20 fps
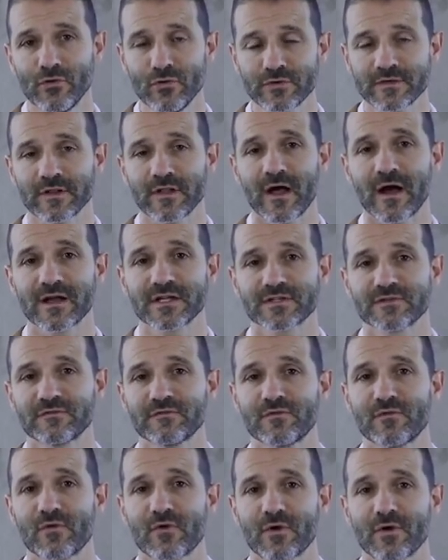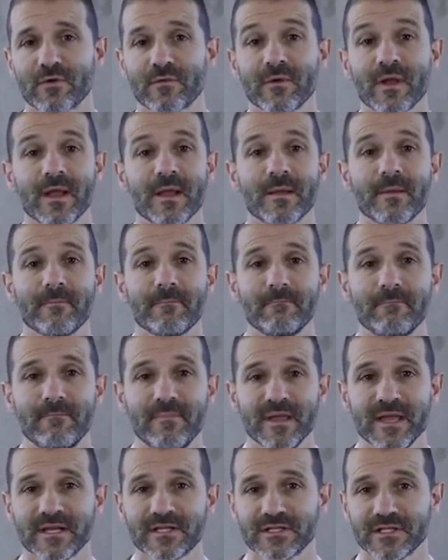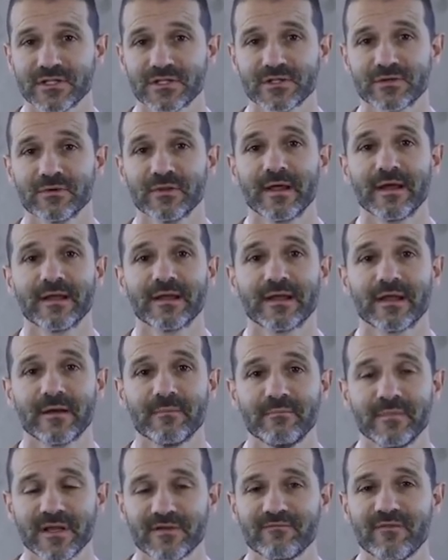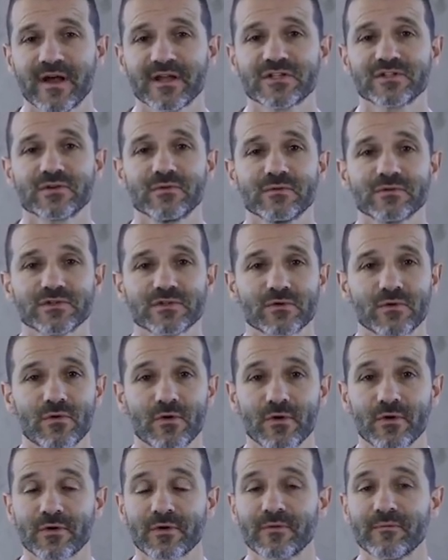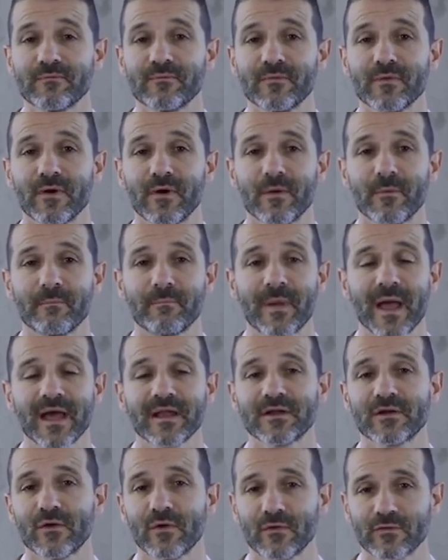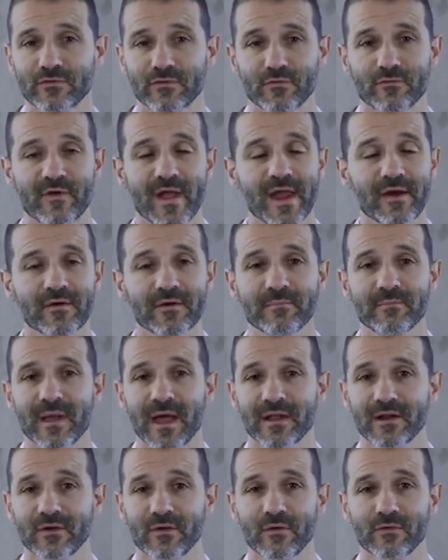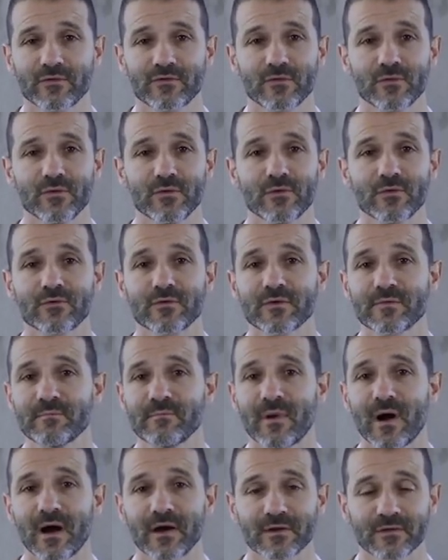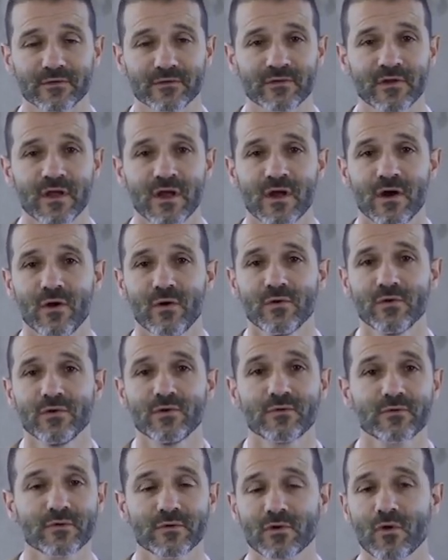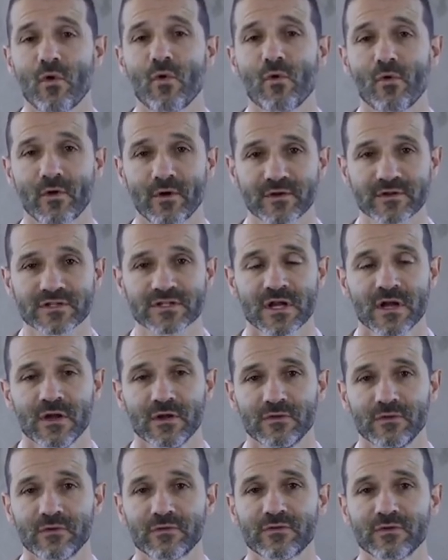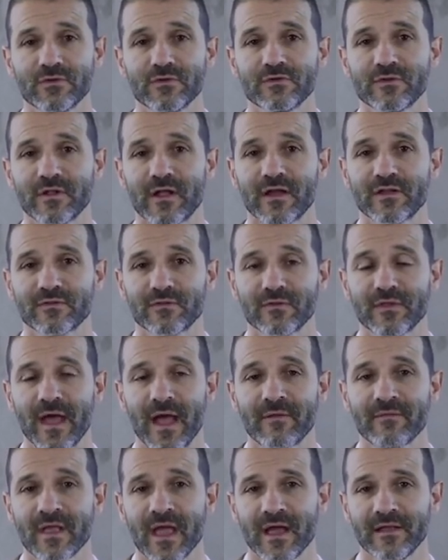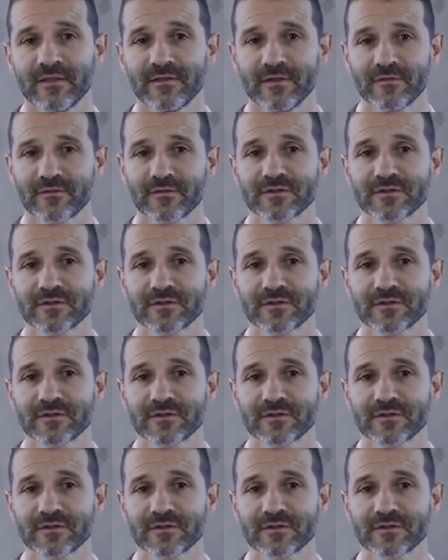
utilized for big tissue, like uh, big vessels or uh, pedicles, ovarian pedicles, or uterine bodies, or uterine horns. Those are utilized for that. And the